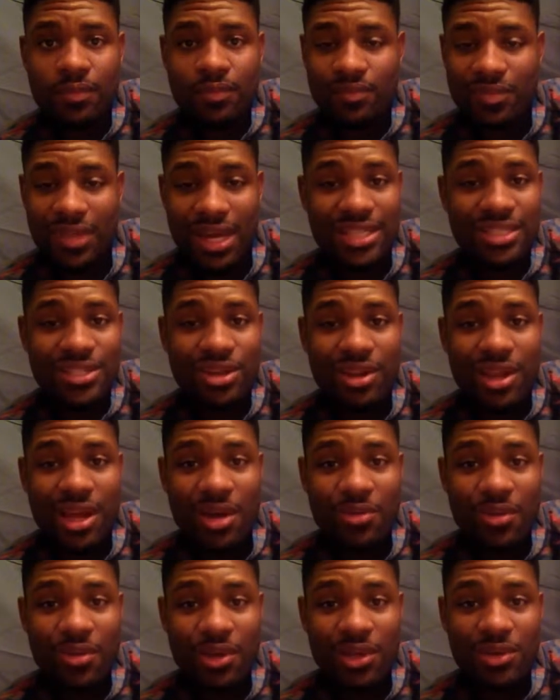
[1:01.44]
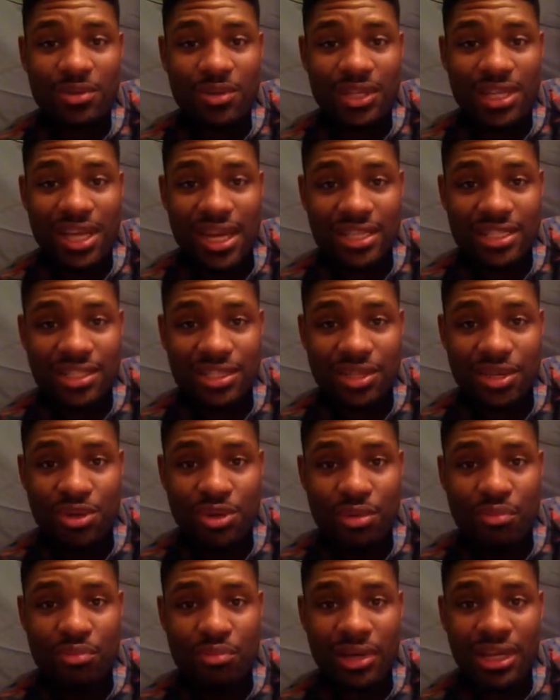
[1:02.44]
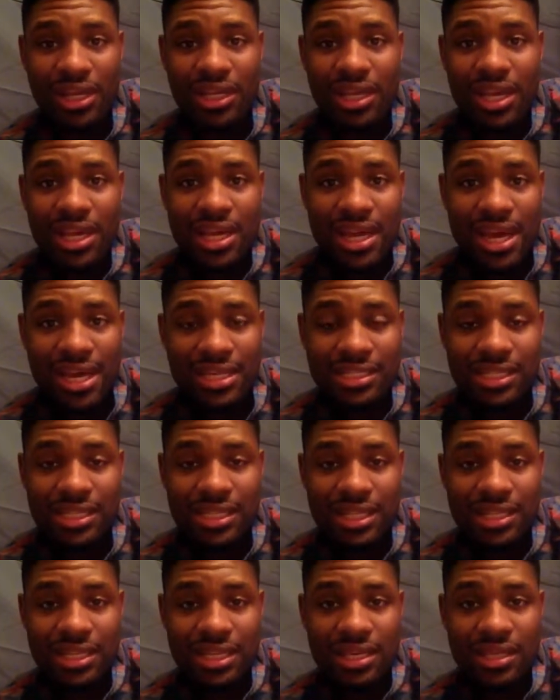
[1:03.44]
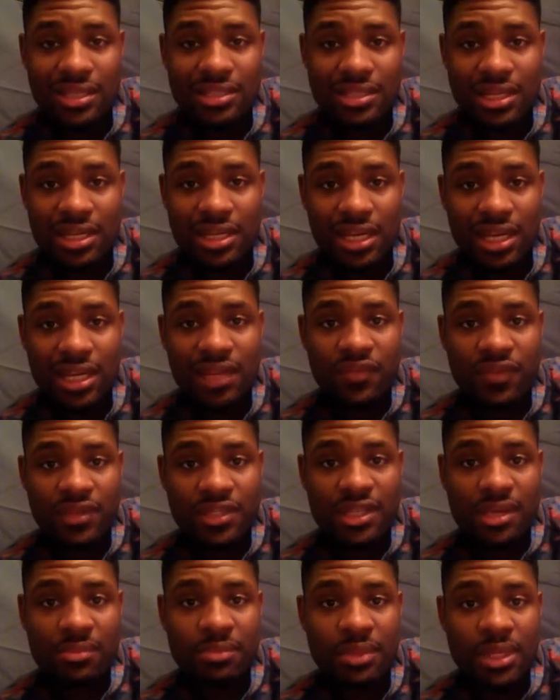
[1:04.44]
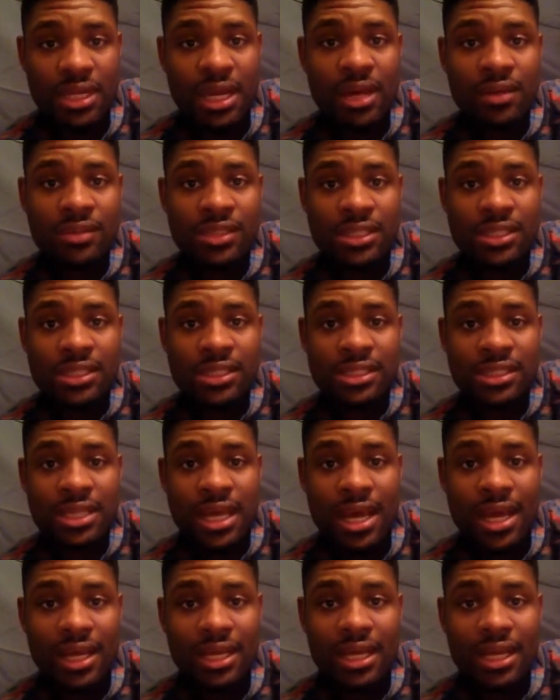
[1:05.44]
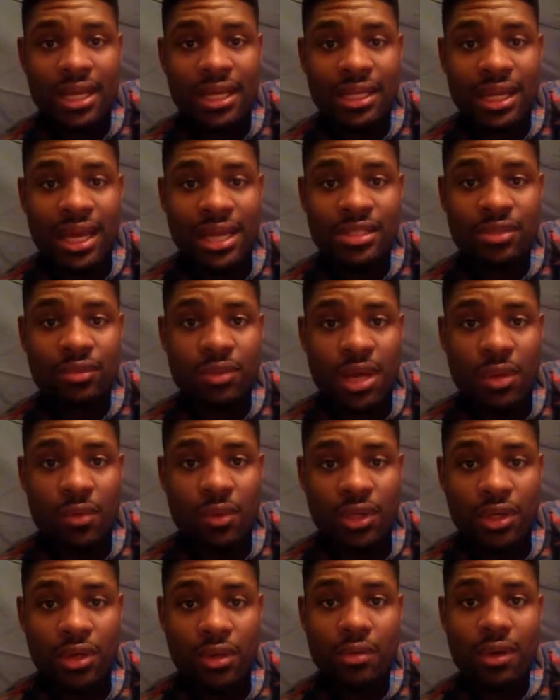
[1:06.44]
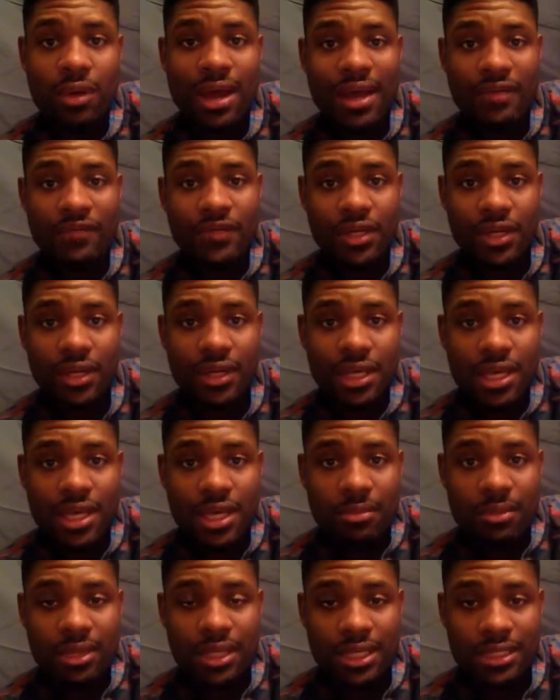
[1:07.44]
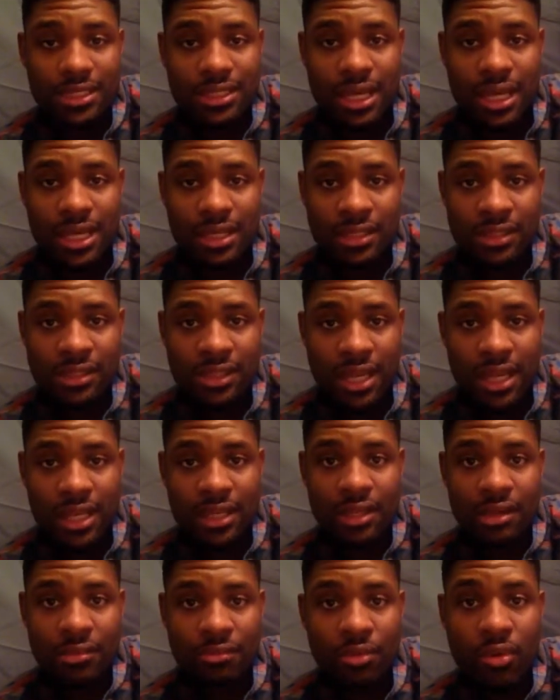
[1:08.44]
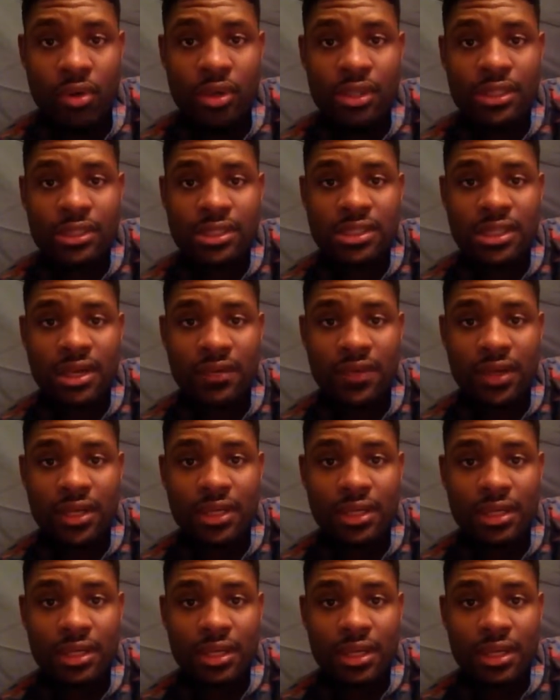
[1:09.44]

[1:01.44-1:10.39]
That's all I really would like to do, but I see that there's a need for something else in society, and that's what I want to go after because I understand the importance of it